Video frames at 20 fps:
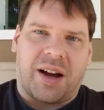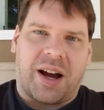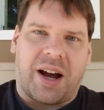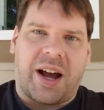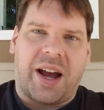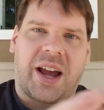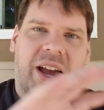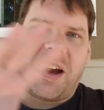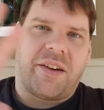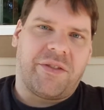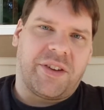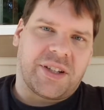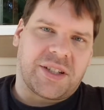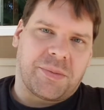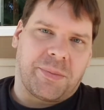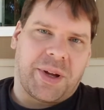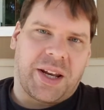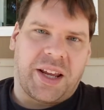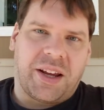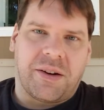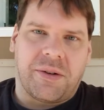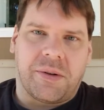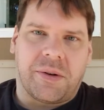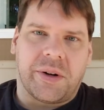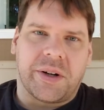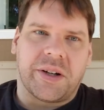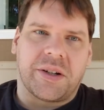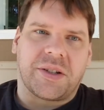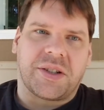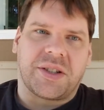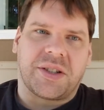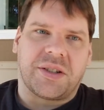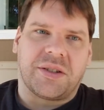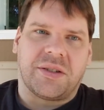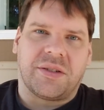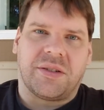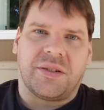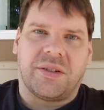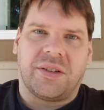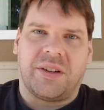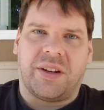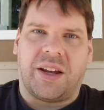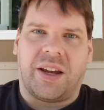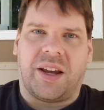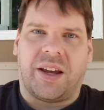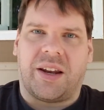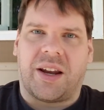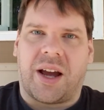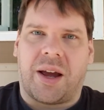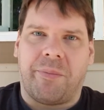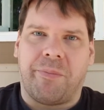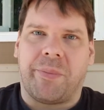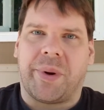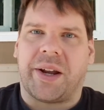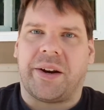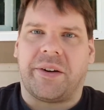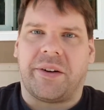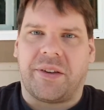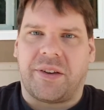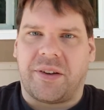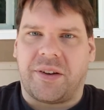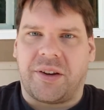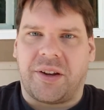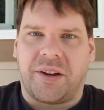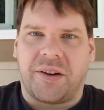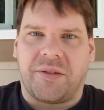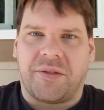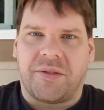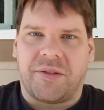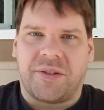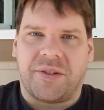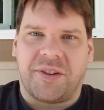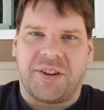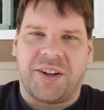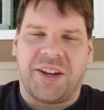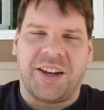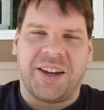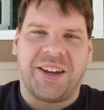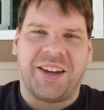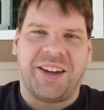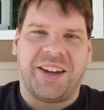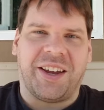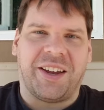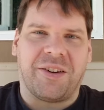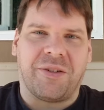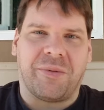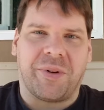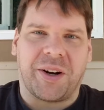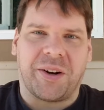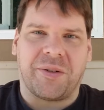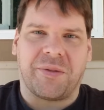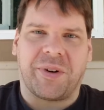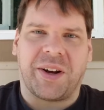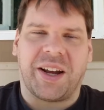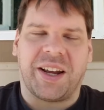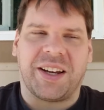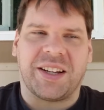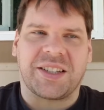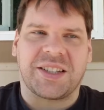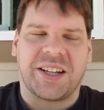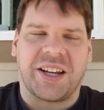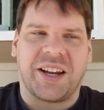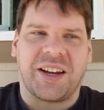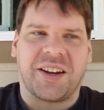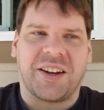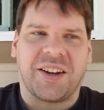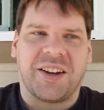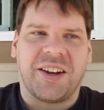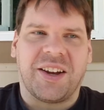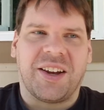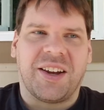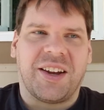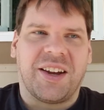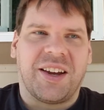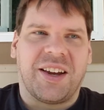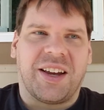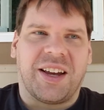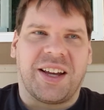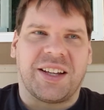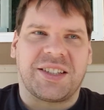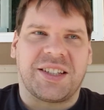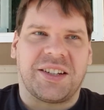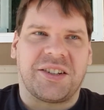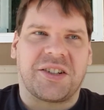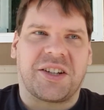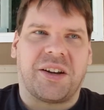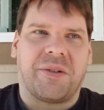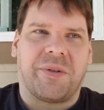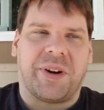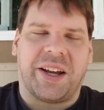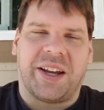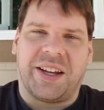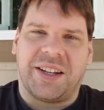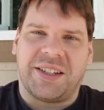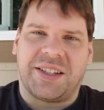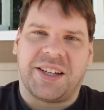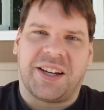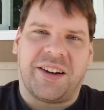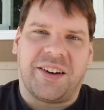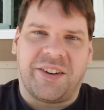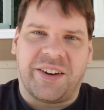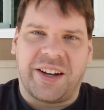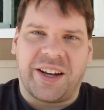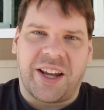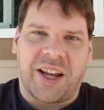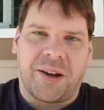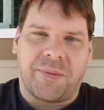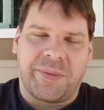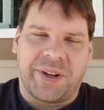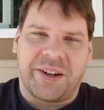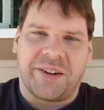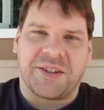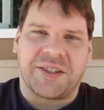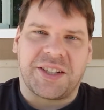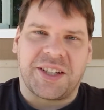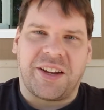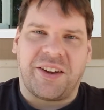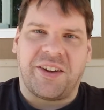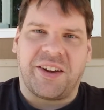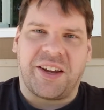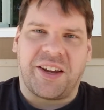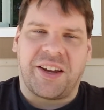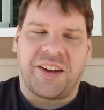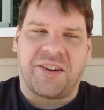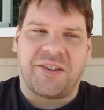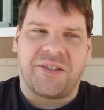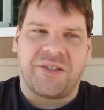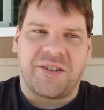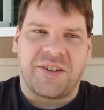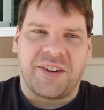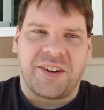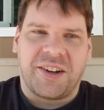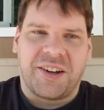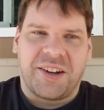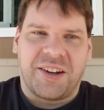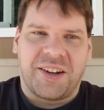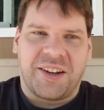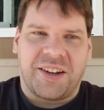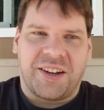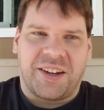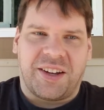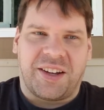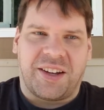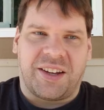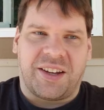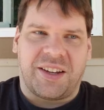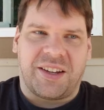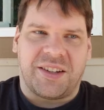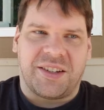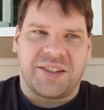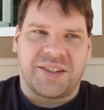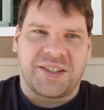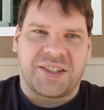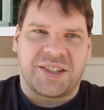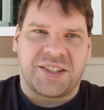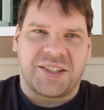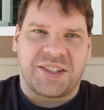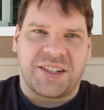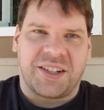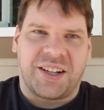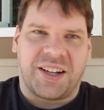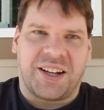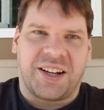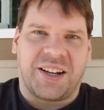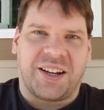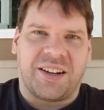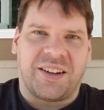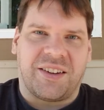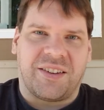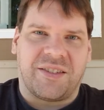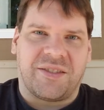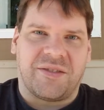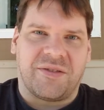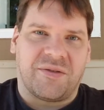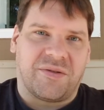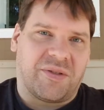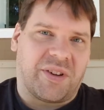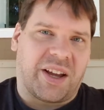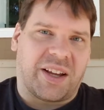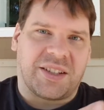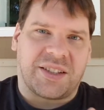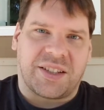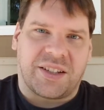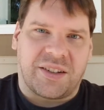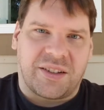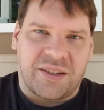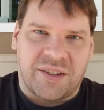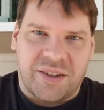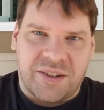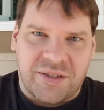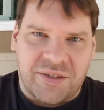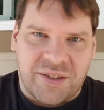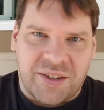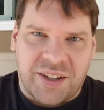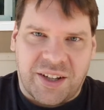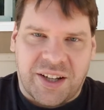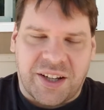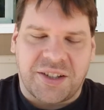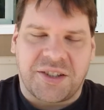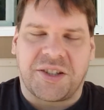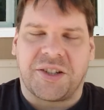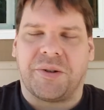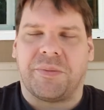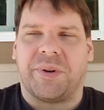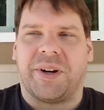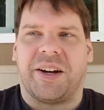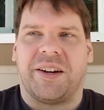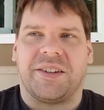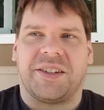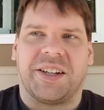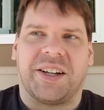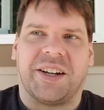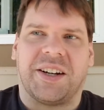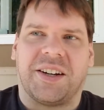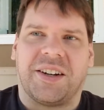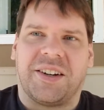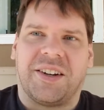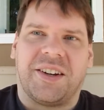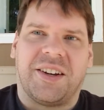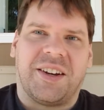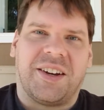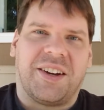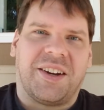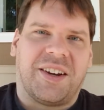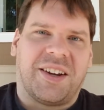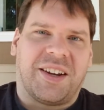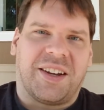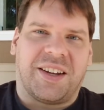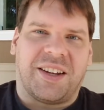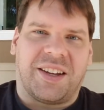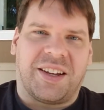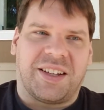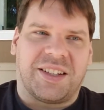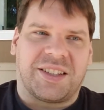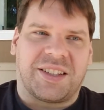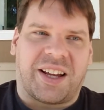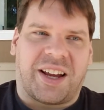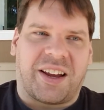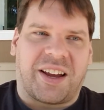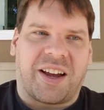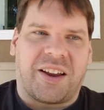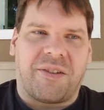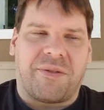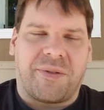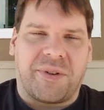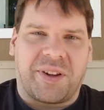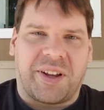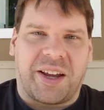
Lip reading: I have this many cores and I'm better than you in a weird way. And it's like, essentially what Intel and AMD are selling you is, as a consumer out there, is I kind of feel